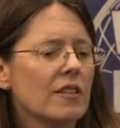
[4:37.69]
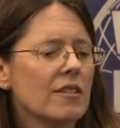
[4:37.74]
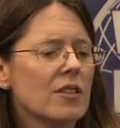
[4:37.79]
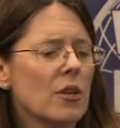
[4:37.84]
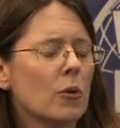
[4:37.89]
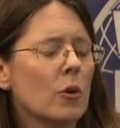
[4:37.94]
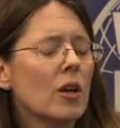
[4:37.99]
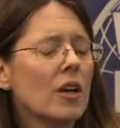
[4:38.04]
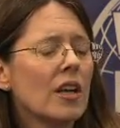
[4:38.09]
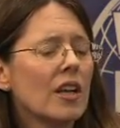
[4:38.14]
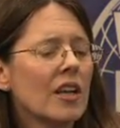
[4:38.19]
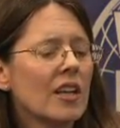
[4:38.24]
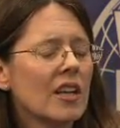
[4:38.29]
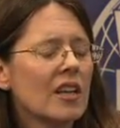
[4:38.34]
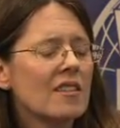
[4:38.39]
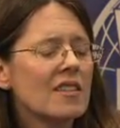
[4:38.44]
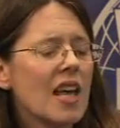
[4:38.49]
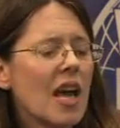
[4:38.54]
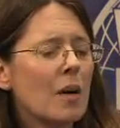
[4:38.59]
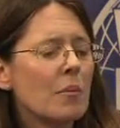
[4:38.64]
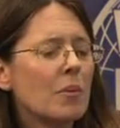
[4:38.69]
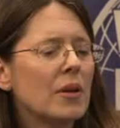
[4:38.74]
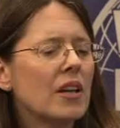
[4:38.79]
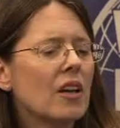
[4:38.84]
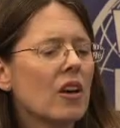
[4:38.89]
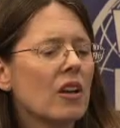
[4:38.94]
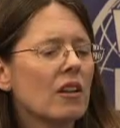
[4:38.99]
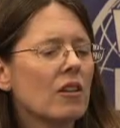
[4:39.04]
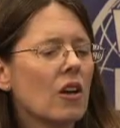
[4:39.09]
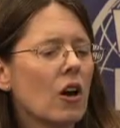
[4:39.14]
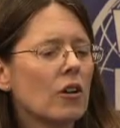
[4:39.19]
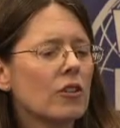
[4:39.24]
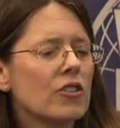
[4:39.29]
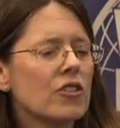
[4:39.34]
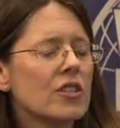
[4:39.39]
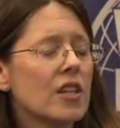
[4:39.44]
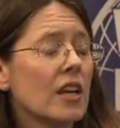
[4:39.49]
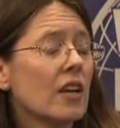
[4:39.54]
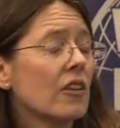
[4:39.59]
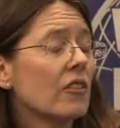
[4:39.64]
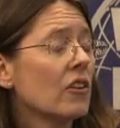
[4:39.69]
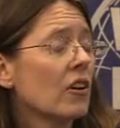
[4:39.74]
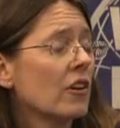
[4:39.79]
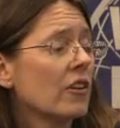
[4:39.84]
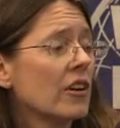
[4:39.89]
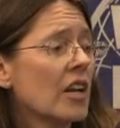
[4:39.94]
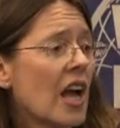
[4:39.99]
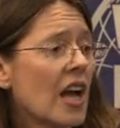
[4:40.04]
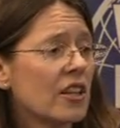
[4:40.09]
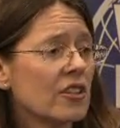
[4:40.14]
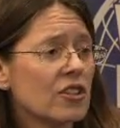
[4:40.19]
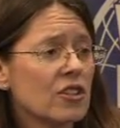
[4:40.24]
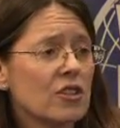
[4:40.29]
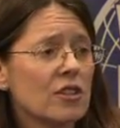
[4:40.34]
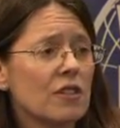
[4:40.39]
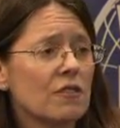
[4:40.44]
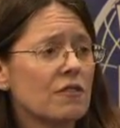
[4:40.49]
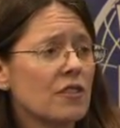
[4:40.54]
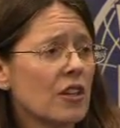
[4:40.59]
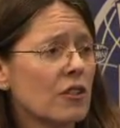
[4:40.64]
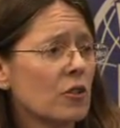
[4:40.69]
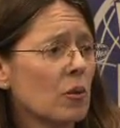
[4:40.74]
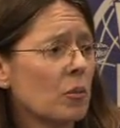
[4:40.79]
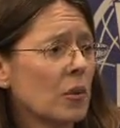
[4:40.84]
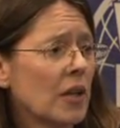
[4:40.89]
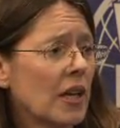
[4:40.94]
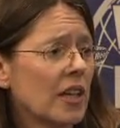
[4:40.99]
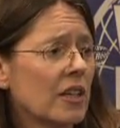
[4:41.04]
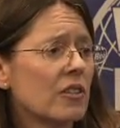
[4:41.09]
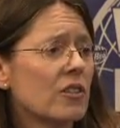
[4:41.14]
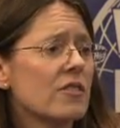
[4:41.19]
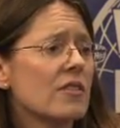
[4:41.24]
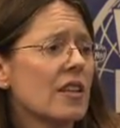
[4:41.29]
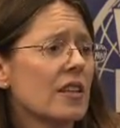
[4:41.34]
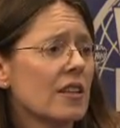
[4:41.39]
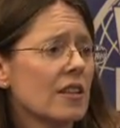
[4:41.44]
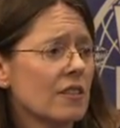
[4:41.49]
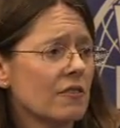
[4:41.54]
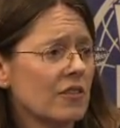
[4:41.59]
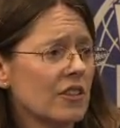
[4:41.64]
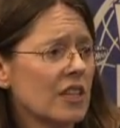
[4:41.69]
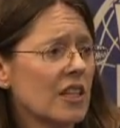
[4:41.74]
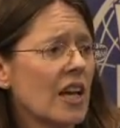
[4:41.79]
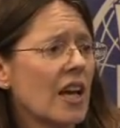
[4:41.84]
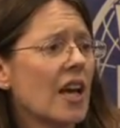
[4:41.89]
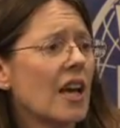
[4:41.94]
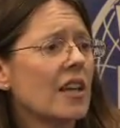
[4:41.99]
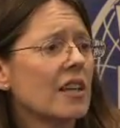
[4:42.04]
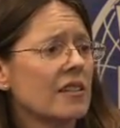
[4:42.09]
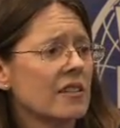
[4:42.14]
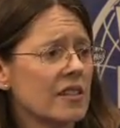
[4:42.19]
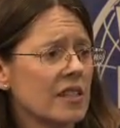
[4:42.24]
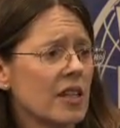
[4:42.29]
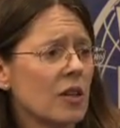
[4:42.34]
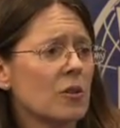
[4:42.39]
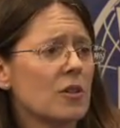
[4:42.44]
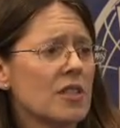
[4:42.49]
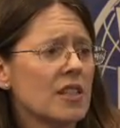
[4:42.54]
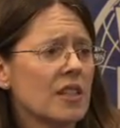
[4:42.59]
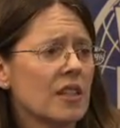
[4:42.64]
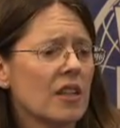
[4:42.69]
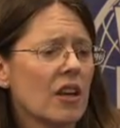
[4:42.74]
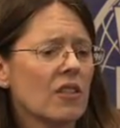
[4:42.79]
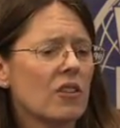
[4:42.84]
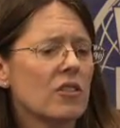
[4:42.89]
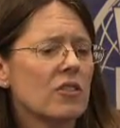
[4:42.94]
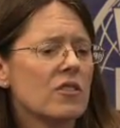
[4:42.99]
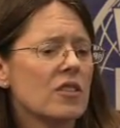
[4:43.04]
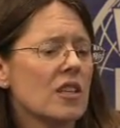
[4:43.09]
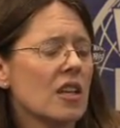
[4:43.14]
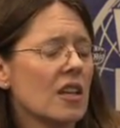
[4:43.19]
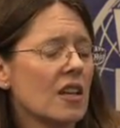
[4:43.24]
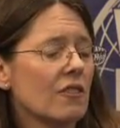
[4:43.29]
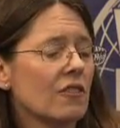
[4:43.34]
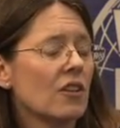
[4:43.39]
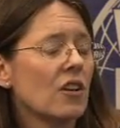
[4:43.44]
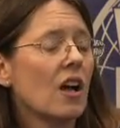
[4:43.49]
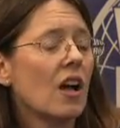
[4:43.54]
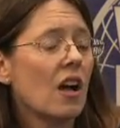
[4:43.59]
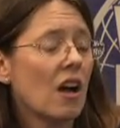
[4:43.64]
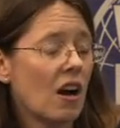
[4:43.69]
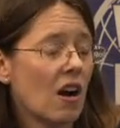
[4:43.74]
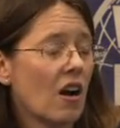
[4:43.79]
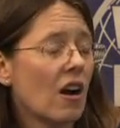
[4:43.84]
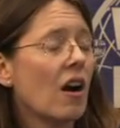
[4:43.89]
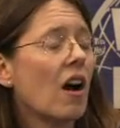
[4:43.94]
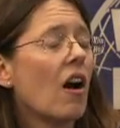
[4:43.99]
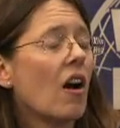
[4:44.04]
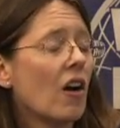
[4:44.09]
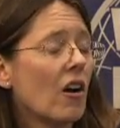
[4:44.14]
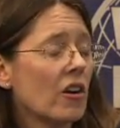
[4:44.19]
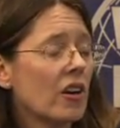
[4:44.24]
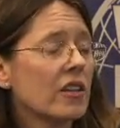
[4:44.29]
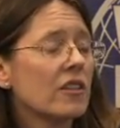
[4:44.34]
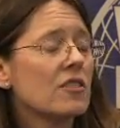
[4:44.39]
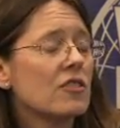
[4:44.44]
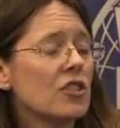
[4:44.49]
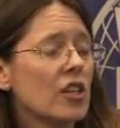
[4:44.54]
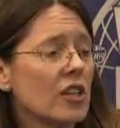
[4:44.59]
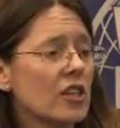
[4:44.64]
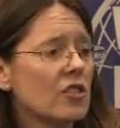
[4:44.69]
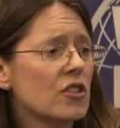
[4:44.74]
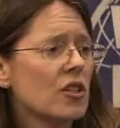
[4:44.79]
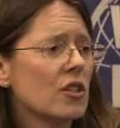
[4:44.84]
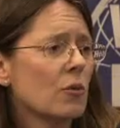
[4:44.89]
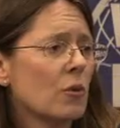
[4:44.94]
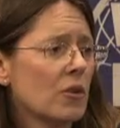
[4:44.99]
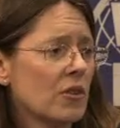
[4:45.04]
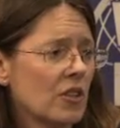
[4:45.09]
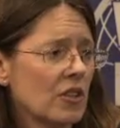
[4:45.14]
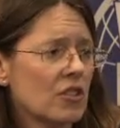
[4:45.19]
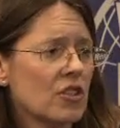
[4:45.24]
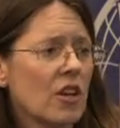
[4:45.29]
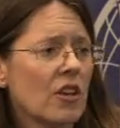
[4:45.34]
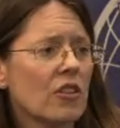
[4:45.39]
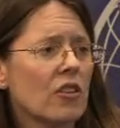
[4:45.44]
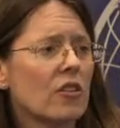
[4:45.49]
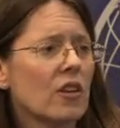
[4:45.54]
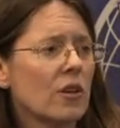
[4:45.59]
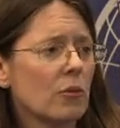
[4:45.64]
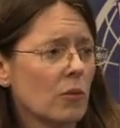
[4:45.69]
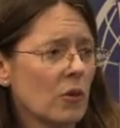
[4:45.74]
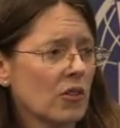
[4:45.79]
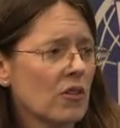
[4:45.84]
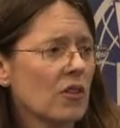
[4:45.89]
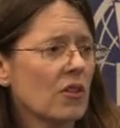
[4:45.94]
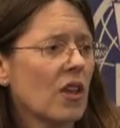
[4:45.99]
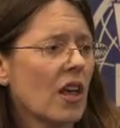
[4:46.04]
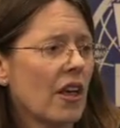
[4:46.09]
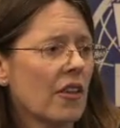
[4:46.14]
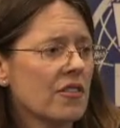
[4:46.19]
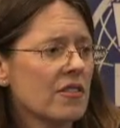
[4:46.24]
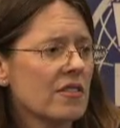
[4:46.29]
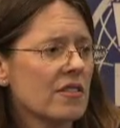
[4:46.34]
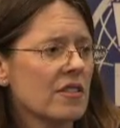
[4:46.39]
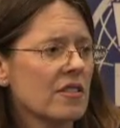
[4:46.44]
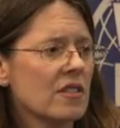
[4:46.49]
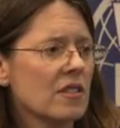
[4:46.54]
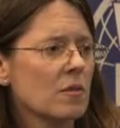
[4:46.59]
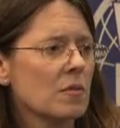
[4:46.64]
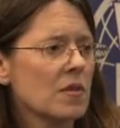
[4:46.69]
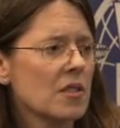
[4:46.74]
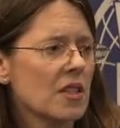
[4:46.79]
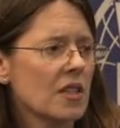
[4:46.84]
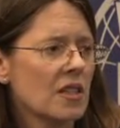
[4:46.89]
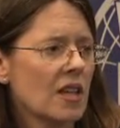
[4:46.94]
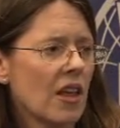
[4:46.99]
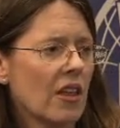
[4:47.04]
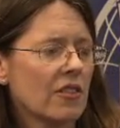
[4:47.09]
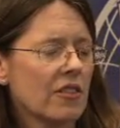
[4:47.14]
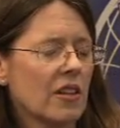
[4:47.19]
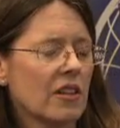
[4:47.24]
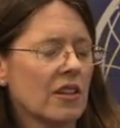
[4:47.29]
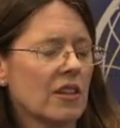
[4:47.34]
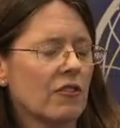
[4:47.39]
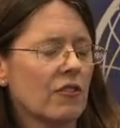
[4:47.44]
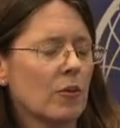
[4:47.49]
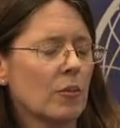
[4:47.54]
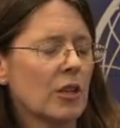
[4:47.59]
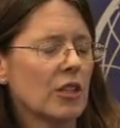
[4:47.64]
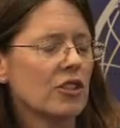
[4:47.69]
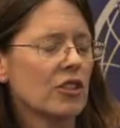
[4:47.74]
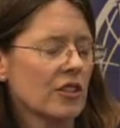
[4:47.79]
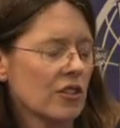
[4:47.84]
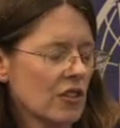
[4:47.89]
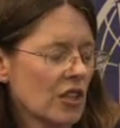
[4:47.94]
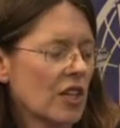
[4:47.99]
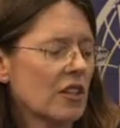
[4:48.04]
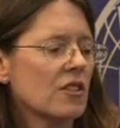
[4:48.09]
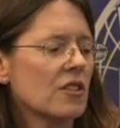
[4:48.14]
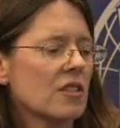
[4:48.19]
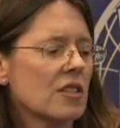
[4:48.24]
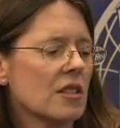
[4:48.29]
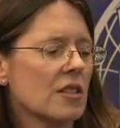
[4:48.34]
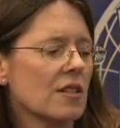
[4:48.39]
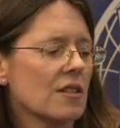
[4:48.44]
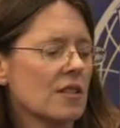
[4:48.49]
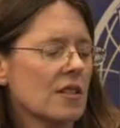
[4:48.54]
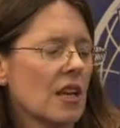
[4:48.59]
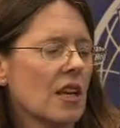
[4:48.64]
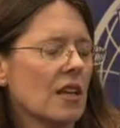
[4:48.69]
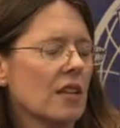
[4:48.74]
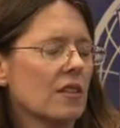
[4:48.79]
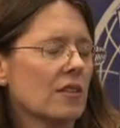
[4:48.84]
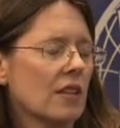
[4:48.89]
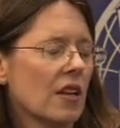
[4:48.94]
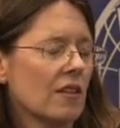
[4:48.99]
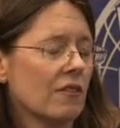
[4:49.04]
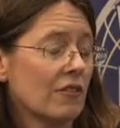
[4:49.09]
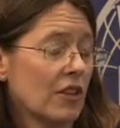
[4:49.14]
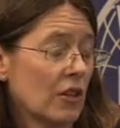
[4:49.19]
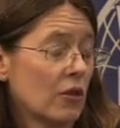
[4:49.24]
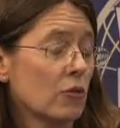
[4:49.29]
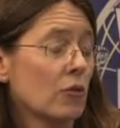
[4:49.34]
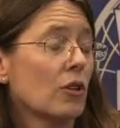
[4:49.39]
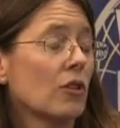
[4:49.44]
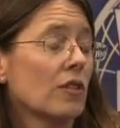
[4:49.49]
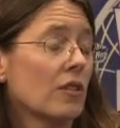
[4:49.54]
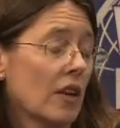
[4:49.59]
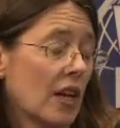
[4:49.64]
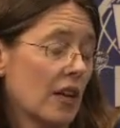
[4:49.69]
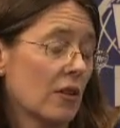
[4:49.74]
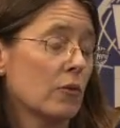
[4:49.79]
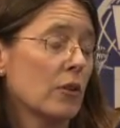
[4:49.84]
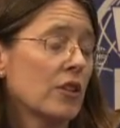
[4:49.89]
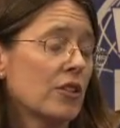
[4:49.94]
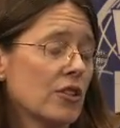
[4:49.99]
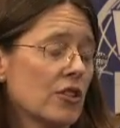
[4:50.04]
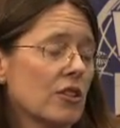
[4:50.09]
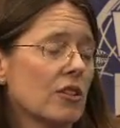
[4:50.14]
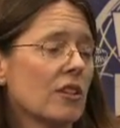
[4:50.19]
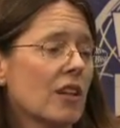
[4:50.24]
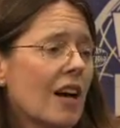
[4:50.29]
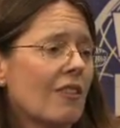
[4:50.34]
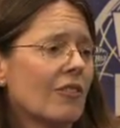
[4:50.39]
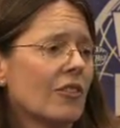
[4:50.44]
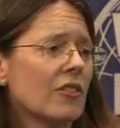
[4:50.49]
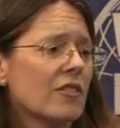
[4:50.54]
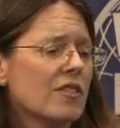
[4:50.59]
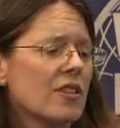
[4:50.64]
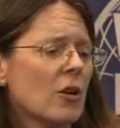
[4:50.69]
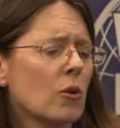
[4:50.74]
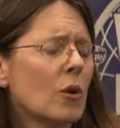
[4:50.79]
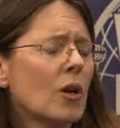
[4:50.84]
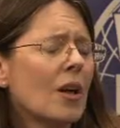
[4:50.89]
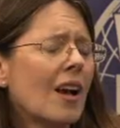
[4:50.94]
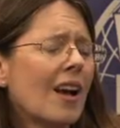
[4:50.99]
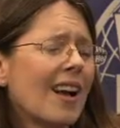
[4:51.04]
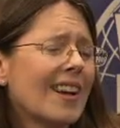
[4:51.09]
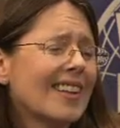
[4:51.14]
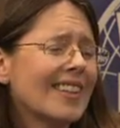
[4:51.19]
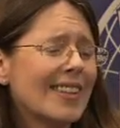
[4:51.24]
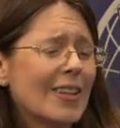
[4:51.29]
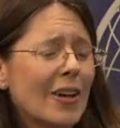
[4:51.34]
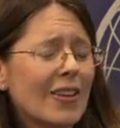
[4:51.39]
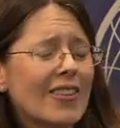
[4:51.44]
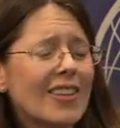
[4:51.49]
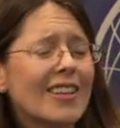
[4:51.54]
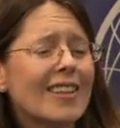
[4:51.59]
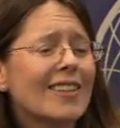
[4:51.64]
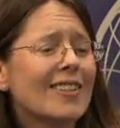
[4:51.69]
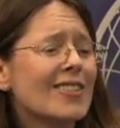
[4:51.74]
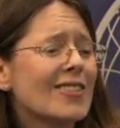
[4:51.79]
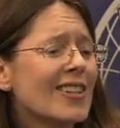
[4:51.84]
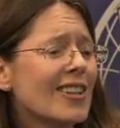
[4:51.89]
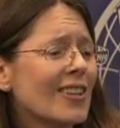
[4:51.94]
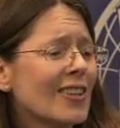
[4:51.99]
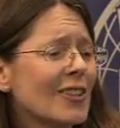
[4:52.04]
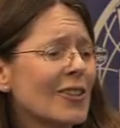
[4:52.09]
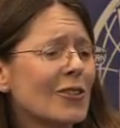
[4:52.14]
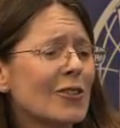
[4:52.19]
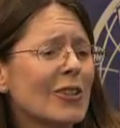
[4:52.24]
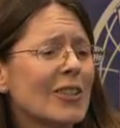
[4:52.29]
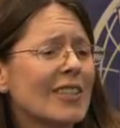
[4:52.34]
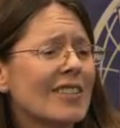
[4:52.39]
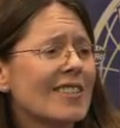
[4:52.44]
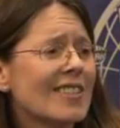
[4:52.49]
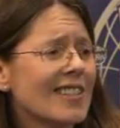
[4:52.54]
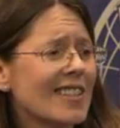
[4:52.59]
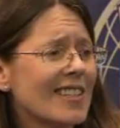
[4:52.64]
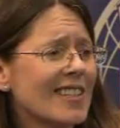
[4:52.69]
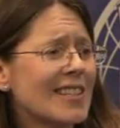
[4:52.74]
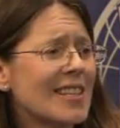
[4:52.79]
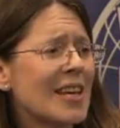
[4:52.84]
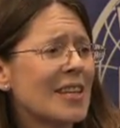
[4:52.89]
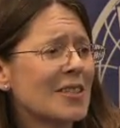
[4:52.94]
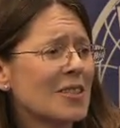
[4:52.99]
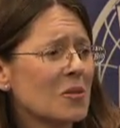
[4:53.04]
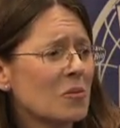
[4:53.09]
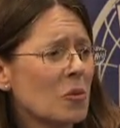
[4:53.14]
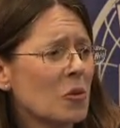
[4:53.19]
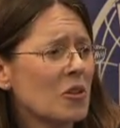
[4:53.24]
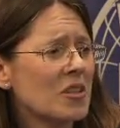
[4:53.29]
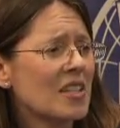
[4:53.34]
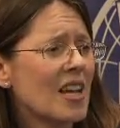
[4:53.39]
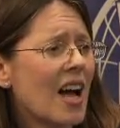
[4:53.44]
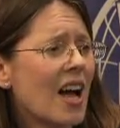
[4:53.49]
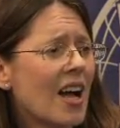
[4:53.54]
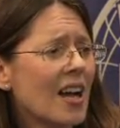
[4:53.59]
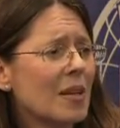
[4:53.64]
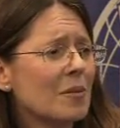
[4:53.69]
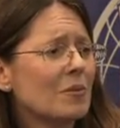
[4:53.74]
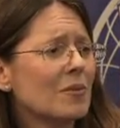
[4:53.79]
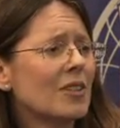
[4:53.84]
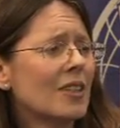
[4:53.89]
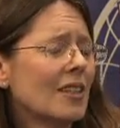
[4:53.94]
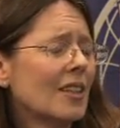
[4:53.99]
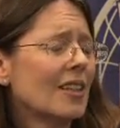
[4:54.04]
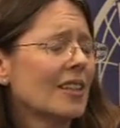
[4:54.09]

So it's happening on a large scale. There are national federal players like the VA and DoD and others that are exchanging with each other and with health systems and health information exchanges at the state and federal and regional level. So, you know, I think it's going to take some more time.